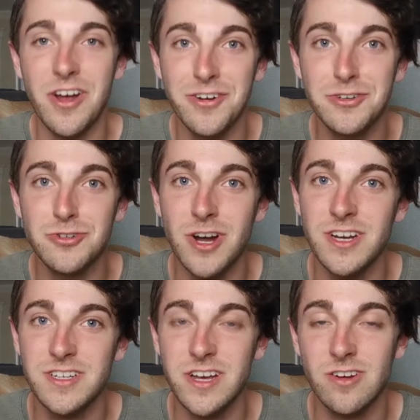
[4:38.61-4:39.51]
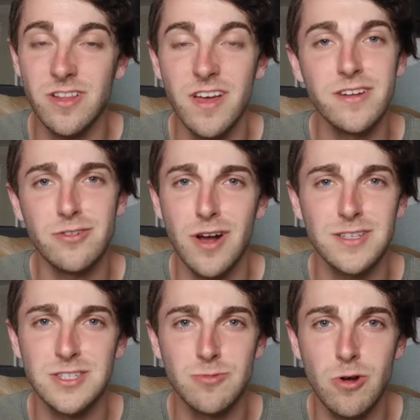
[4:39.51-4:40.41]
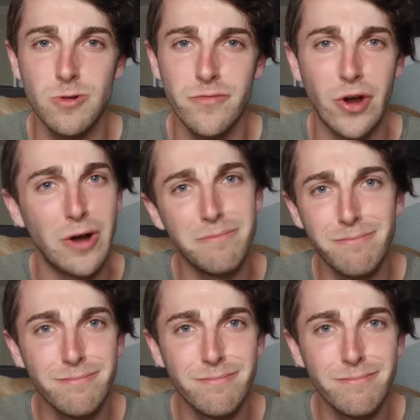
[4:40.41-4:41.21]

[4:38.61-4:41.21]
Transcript: I heard you're trying to take our land across the Rogue River.